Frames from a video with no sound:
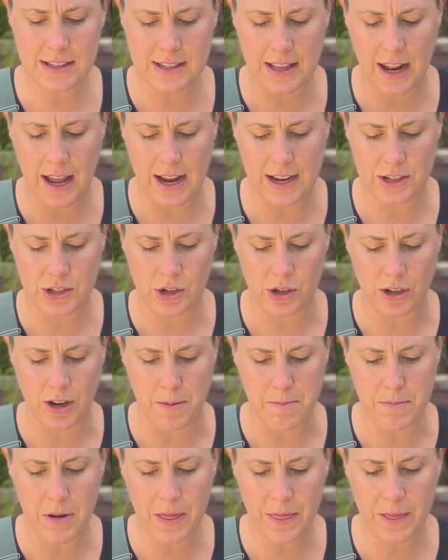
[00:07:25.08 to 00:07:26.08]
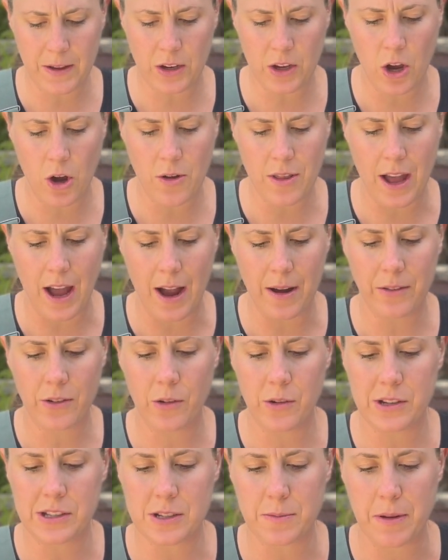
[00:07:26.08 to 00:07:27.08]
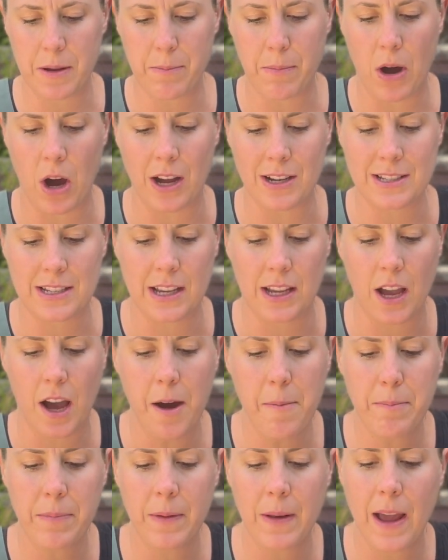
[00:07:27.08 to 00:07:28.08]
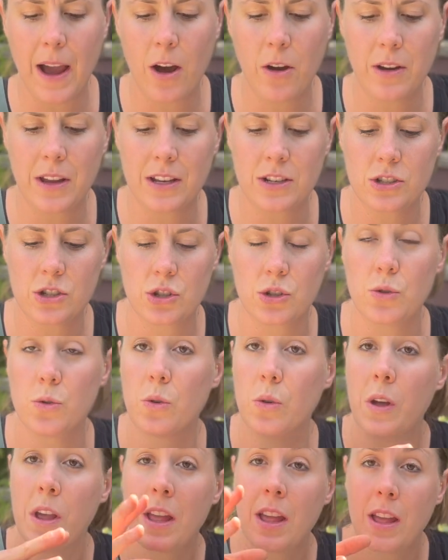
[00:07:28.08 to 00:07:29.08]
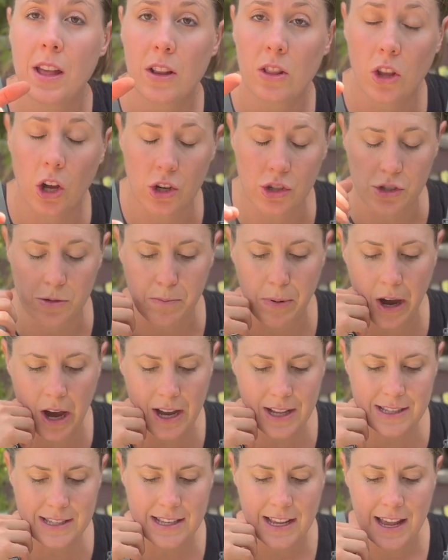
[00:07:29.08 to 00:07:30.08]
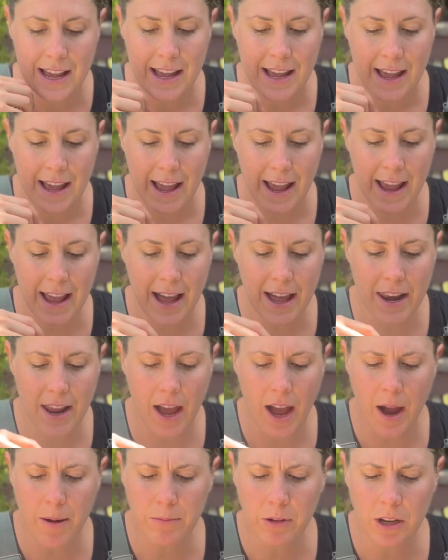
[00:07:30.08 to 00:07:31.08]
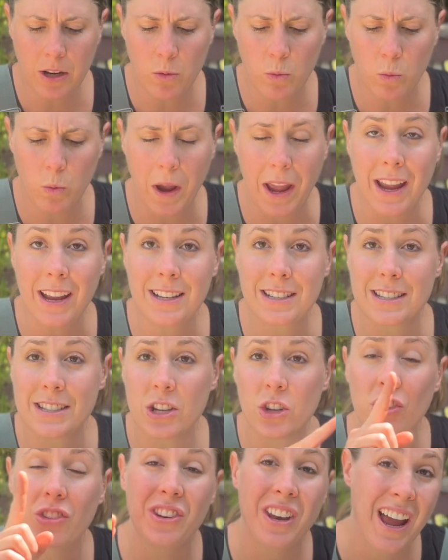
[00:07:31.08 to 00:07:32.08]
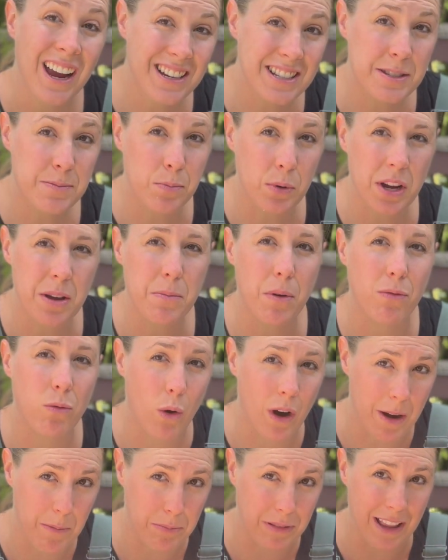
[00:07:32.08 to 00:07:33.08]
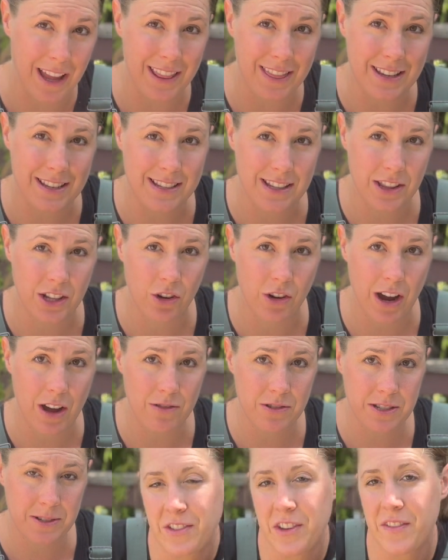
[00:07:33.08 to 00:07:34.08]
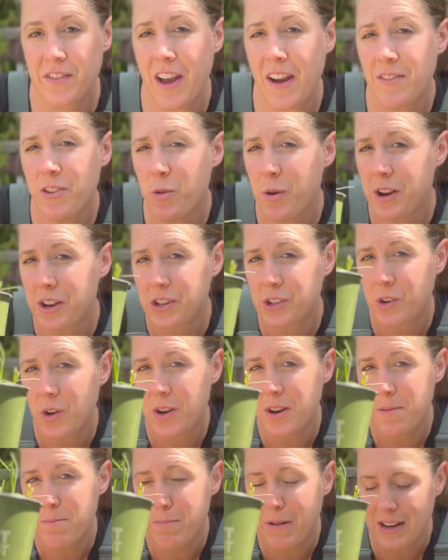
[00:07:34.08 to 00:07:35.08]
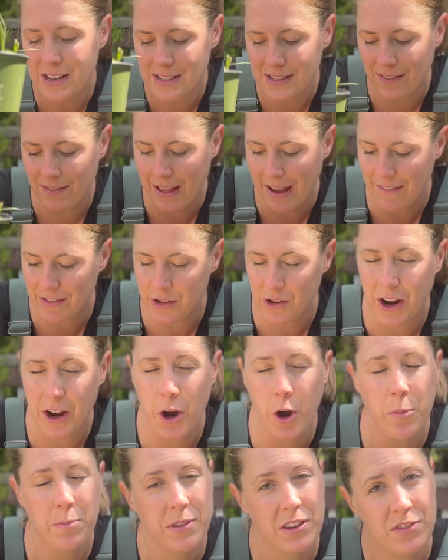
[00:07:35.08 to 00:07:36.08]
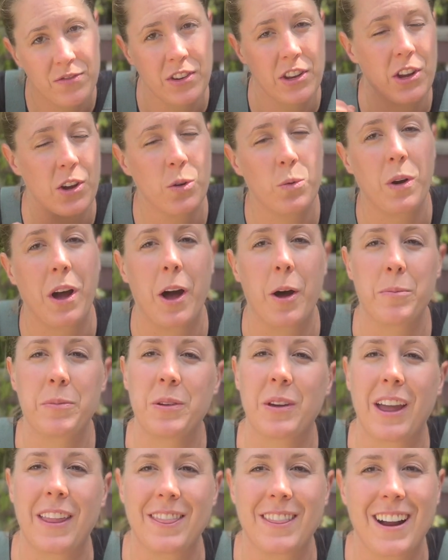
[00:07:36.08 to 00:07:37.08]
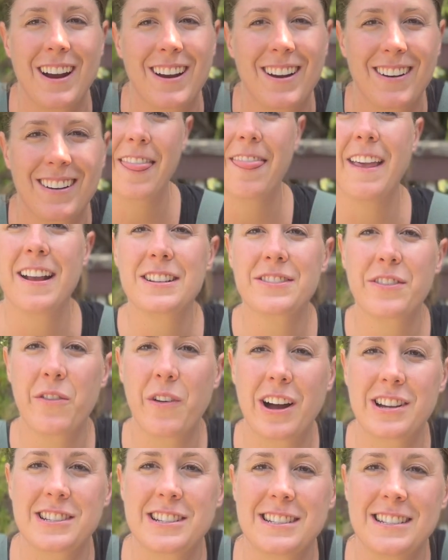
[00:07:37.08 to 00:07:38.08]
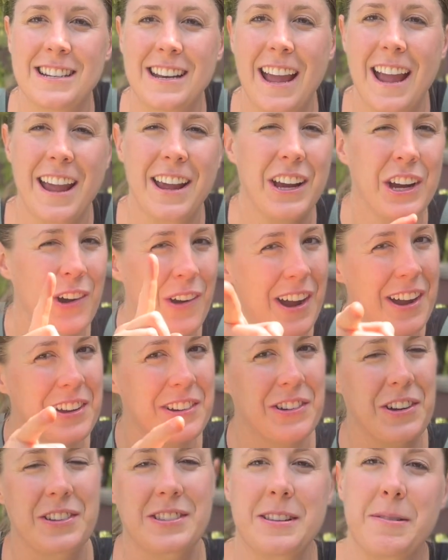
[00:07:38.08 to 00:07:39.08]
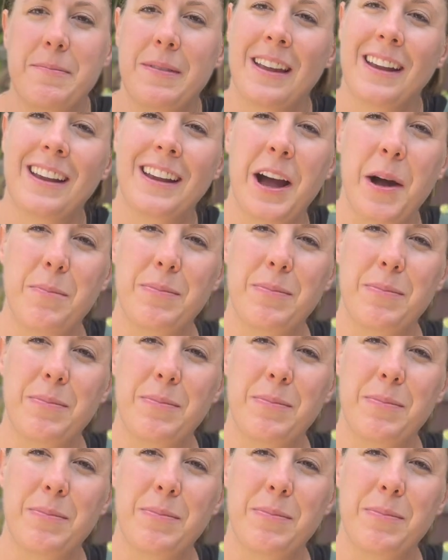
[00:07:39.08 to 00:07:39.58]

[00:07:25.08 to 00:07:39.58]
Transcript: that I took a month ago that I'm going to be potting up now into larger pots. And I'm gonna wait till next spring before I plant these in the ground. If you've ever wanted to grow an abundance of lavender, I hope this video will help you get there. Thanks for watching today. Go out and grow something. God